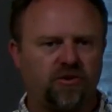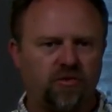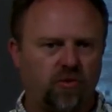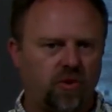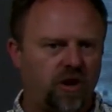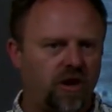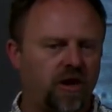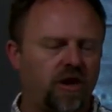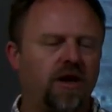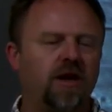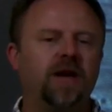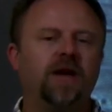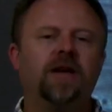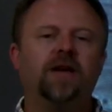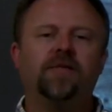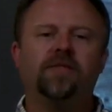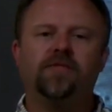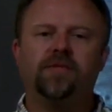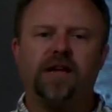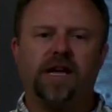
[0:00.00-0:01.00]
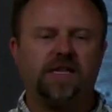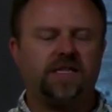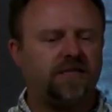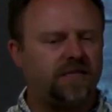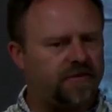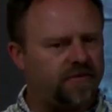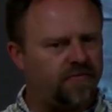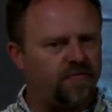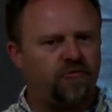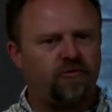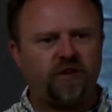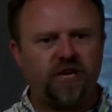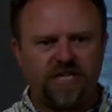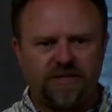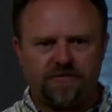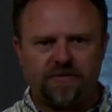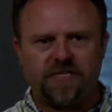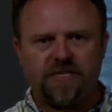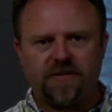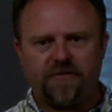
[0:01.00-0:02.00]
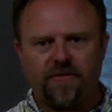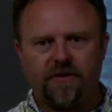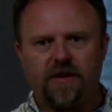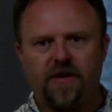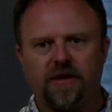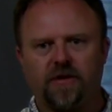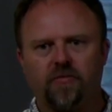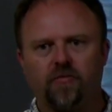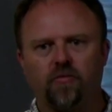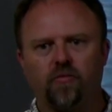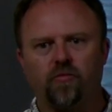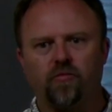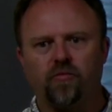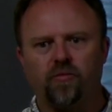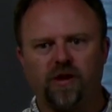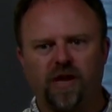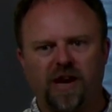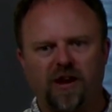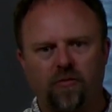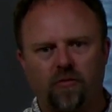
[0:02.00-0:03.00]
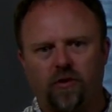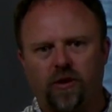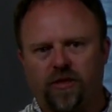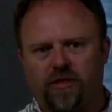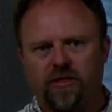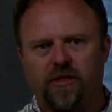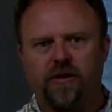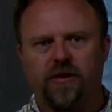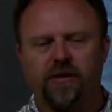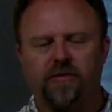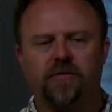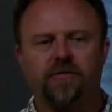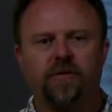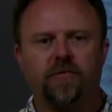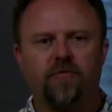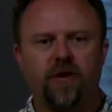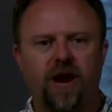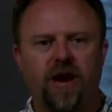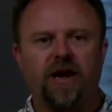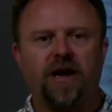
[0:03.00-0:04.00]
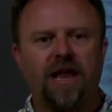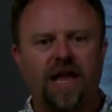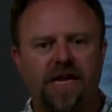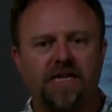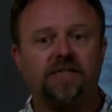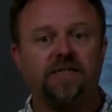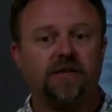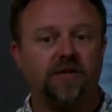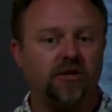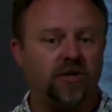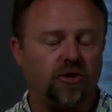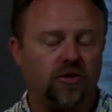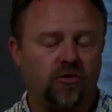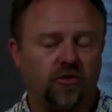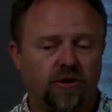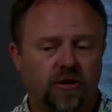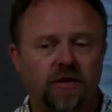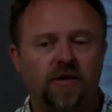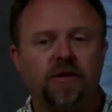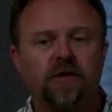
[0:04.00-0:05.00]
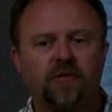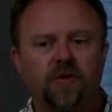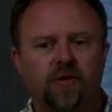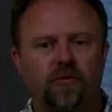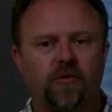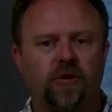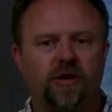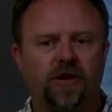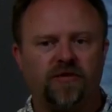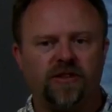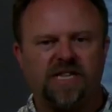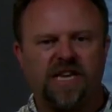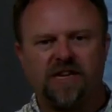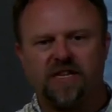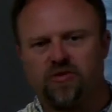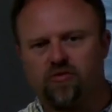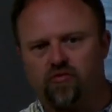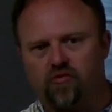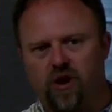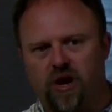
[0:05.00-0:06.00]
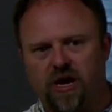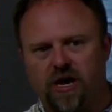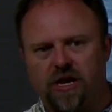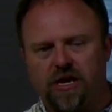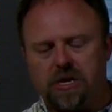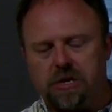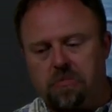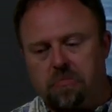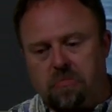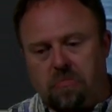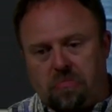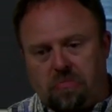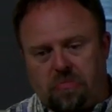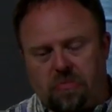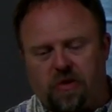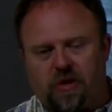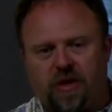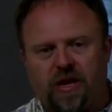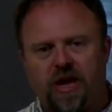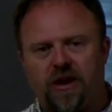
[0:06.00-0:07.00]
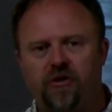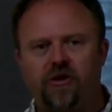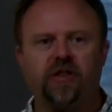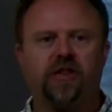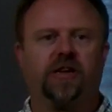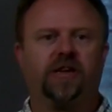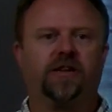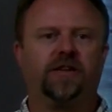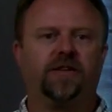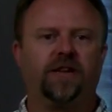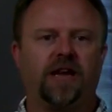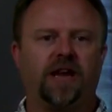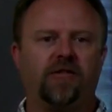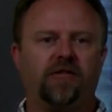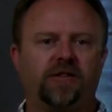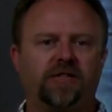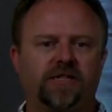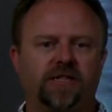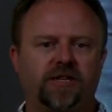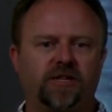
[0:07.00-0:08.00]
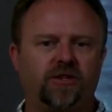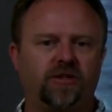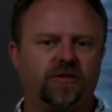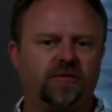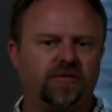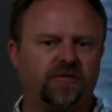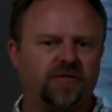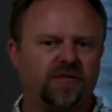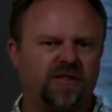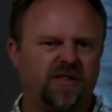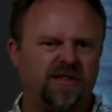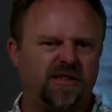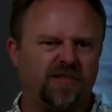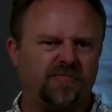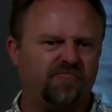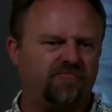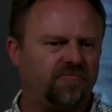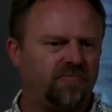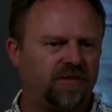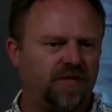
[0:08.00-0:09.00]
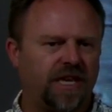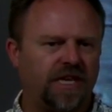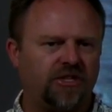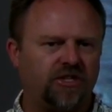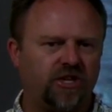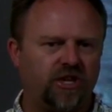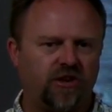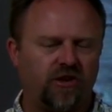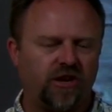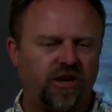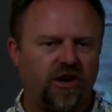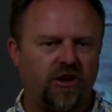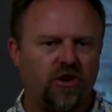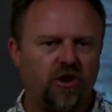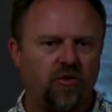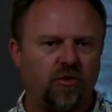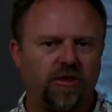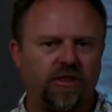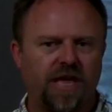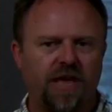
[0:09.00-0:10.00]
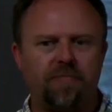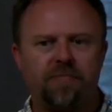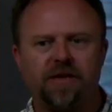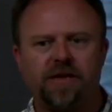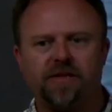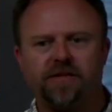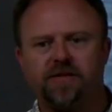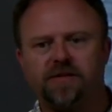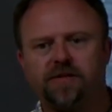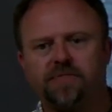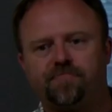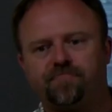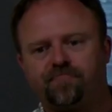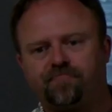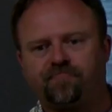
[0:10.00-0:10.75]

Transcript: to work, that's pretty specific in kind of what the product has to do. When you say it's rugged, you know, how does the engineer going to know what that means?